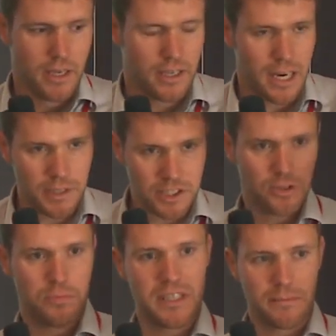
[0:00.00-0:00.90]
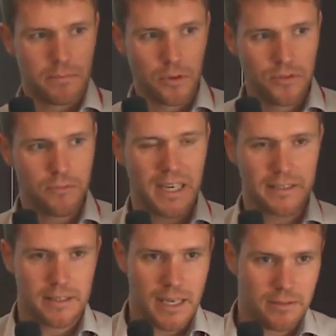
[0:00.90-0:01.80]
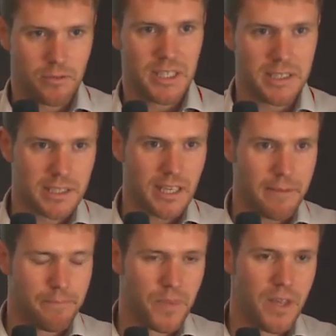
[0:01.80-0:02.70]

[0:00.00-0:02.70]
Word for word: now this should be approved in 3 years' time.